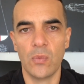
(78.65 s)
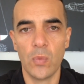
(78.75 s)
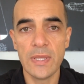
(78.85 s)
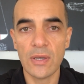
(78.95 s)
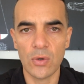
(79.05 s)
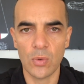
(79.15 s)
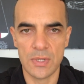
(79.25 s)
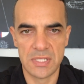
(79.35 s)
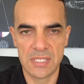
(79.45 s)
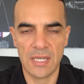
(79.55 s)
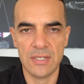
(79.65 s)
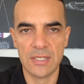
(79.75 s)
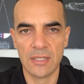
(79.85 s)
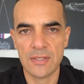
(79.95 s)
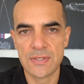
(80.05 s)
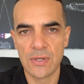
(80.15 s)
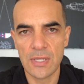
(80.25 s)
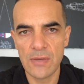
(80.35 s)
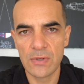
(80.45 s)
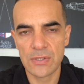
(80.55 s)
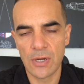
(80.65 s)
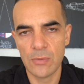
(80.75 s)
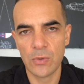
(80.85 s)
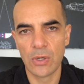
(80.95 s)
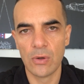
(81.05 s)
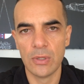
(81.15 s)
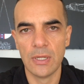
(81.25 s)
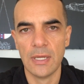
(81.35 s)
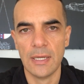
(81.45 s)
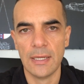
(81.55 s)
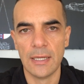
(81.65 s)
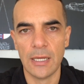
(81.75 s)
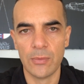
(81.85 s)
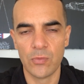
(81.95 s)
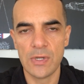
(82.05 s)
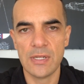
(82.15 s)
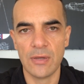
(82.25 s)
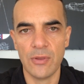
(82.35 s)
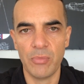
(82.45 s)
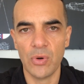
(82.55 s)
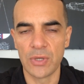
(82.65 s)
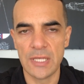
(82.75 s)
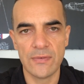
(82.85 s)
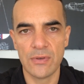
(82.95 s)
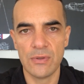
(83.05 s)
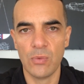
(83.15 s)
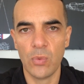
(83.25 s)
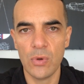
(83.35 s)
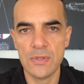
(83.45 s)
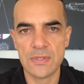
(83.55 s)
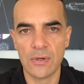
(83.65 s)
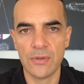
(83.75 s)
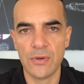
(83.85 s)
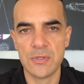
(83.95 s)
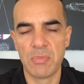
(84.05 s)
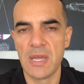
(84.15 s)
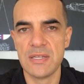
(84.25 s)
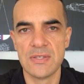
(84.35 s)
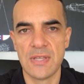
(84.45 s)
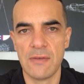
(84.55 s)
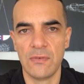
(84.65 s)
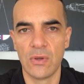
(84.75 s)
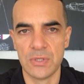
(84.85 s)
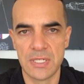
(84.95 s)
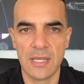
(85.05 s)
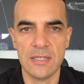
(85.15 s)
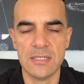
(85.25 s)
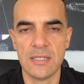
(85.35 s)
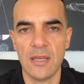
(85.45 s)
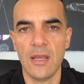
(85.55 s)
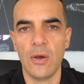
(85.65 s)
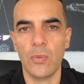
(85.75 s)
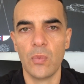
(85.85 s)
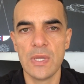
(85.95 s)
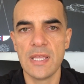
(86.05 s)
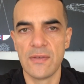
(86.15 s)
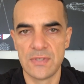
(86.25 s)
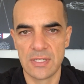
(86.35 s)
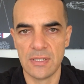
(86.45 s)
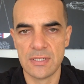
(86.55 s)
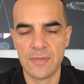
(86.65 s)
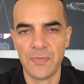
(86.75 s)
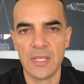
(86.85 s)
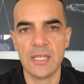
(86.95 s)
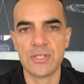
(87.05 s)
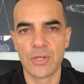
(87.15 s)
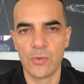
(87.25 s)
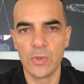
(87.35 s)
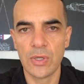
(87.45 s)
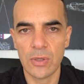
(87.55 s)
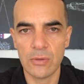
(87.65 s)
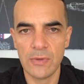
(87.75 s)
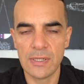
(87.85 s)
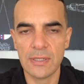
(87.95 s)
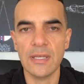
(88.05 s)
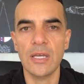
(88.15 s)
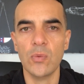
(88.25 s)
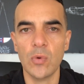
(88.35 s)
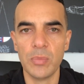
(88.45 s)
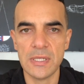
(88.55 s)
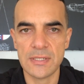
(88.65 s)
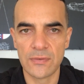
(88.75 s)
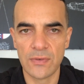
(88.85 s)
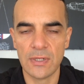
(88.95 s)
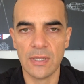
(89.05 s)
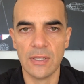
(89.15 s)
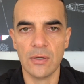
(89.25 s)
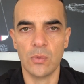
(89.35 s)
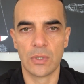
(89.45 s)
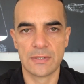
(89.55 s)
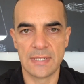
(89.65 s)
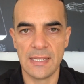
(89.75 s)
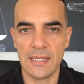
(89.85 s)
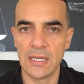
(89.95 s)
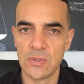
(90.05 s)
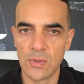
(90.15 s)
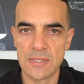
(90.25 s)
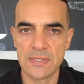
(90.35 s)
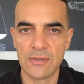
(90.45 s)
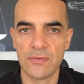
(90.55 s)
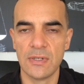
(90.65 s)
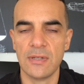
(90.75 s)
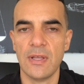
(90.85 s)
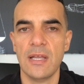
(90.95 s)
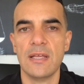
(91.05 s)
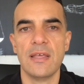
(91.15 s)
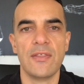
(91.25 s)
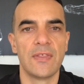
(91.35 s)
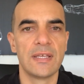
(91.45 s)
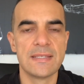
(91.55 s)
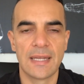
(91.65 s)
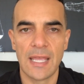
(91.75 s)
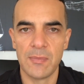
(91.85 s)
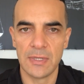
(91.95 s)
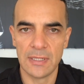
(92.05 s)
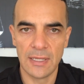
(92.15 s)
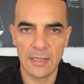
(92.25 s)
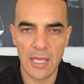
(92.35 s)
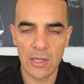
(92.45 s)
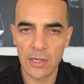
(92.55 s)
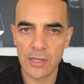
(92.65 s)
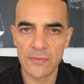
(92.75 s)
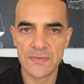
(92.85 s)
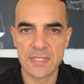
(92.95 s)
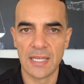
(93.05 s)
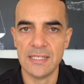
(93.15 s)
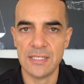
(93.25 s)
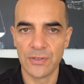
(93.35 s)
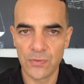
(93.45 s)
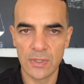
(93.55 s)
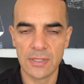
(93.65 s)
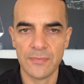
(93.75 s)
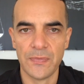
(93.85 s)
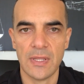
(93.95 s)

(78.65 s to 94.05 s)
We are always changing, and so every time we go and read the book, even though the words on those pages have not changed, we have changed. Each time we go and read it, it will be different. It will stand out to us different. Things that are happening in our lives are different.